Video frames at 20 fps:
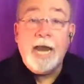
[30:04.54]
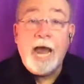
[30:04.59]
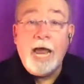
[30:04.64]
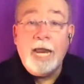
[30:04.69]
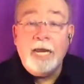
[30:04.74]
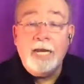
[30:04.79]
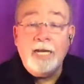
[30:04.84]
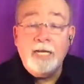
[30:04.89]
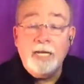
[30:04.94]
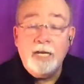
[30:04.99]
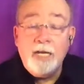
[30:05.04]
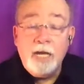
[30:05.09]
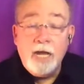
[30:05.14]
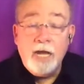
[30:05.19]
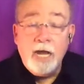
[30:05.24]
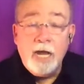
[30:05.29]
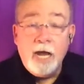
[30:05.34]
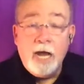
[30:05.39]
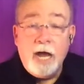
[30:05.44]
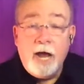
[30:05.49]
Island,
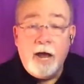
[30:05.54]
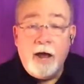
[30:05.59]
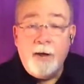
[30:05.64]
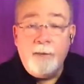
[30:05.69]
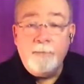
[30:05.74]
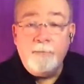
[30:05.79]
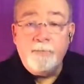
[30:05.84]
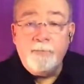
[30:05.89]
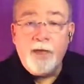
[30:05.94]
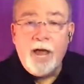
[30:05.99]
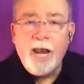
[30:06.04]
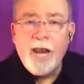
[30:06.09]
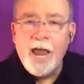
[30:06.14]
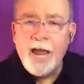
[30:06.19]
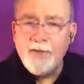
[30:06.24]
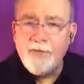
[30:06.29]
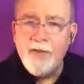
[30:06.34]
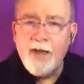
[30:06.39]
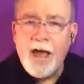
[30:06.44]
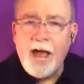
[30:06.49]
I
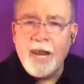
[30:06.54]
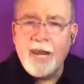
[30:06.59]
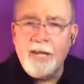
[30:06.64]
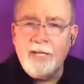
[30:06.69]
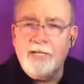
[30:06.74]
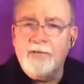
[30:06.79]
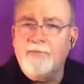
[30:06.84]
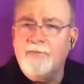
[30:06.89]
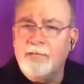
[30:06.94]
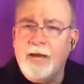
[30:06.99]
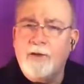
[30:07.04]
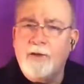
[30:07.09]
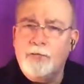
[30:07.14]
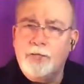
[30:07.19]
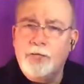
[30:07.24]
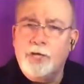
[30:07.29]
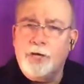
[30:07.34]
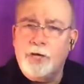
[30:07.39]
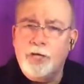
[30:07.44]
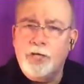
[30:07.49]
like the islands of South
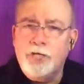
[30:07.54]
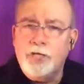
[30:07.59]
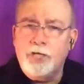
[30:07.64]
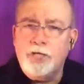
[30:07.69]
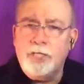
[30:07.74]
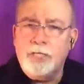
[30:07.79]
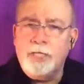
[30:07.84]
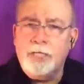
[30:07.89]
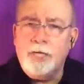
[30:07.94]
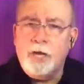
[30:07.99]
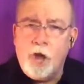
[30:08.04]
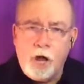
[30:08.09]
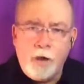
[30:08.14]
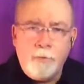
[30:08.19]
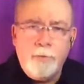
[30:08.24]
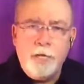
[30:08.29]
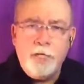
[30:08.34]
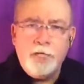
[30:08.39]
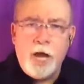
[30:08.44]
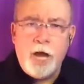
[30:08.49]
Jersey, Long
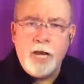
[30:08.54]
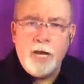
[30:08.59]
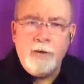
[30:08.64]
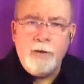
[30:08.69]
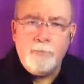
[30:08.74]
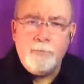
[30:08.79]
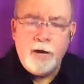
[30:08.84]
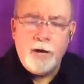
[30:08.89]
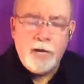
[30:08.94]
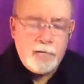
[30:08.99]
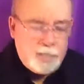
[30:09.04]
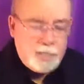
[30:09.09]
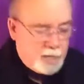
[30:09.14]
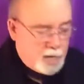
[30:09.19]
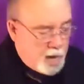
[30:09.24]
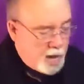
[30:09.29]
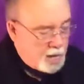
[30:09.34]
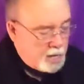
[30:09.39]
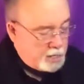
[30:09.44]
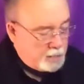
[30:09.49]
Beach Island,
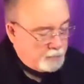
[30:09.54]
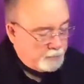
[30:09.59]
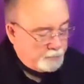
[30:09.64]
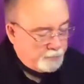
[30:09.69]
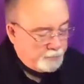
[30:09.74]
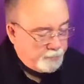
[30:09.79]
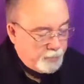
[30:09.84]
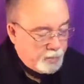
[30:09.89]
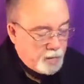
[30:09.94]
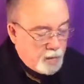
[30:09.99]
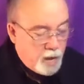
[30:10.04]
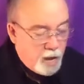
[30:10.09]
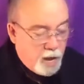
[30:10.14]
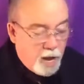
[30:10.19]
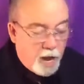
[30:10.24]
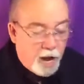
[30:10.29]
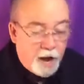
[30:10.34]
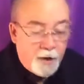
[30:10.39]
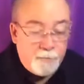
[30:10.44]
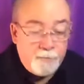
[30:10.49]
Brigantine
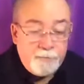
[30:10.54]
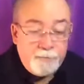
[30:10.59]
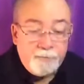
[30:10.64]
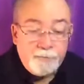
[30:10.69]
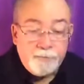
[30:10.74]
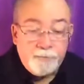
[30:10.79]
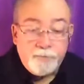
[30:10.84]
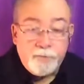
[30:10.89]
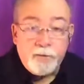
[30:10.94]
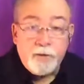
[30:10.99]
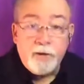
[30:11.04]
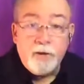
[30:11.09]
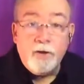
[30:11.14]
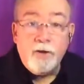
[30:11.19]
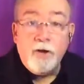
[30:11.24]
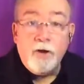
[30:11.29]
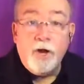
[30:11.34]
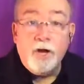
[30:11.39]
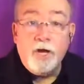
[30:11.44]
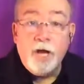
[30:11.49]
Island,
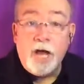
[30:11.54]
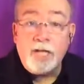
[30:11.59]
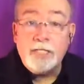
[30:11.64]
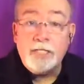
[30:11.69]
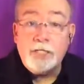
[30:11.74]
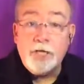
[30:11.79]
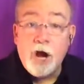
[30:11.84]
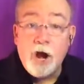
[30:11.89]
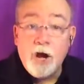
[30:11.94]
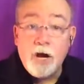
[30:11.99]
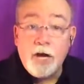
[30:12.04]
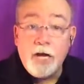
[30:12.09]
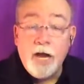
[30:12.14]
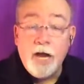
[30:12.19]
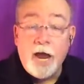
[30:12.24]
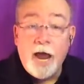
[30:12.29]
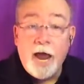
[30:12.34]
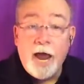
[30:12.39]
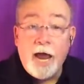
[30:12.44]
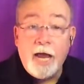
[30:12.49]
got
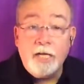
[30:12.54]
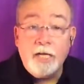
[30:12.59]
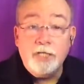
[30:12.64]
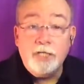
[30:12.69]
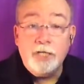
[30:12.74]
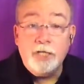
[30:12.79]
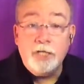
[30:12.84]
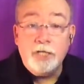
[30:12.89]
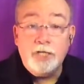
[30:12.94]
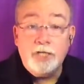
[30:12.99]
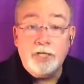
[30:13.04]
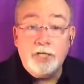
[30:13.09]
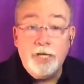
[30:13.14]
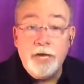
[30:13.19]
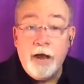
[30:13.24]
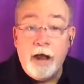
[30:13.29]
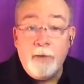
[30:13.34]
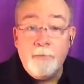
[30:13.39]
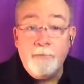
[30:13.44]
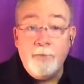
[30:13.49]
started, and
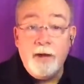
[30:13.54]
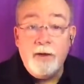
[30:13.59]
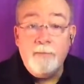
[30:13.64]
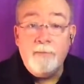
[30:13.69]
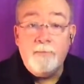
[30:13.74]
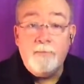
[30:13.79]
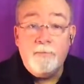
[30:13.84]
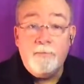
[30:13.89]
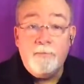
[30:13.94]
she helped me